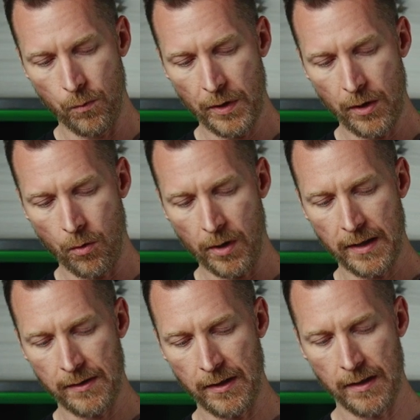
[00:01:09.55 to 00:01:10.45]
we
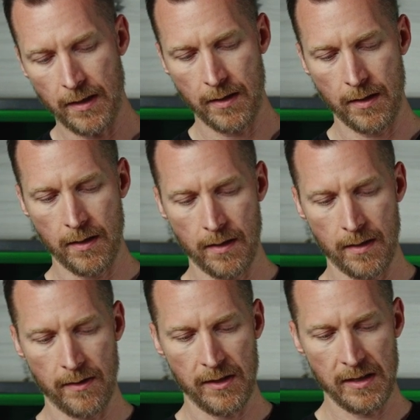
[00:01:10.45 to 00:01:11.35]
oriented
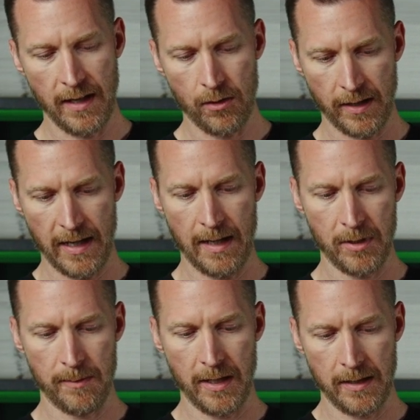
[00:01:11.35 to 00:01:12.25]
the tail
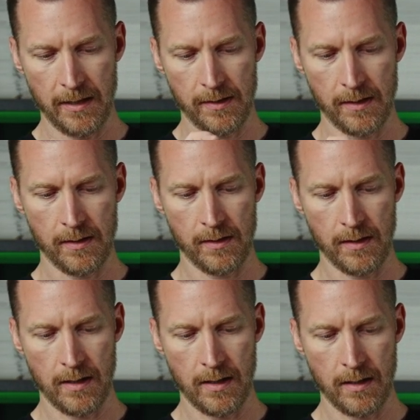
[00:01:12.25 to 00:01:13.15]
cap and made it
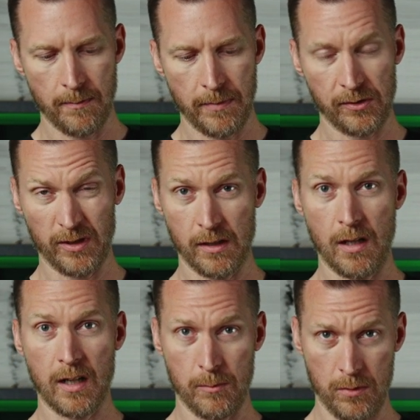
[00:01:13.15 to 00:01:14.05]
uh, basically
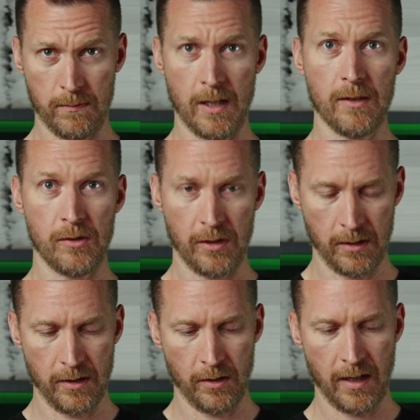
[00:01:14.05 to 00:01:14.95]
clockable, right? So you
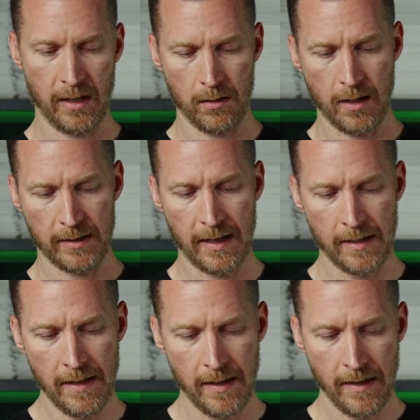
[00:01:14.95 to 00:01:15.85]
can, you can kind of clock that.